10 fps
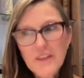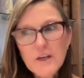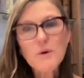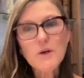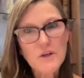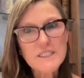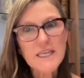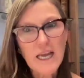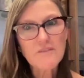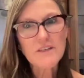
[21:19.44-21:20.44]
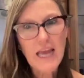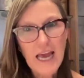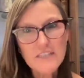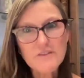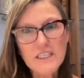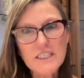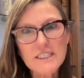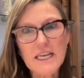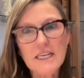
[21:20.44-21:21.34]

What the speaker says: think we're going to have an advocate,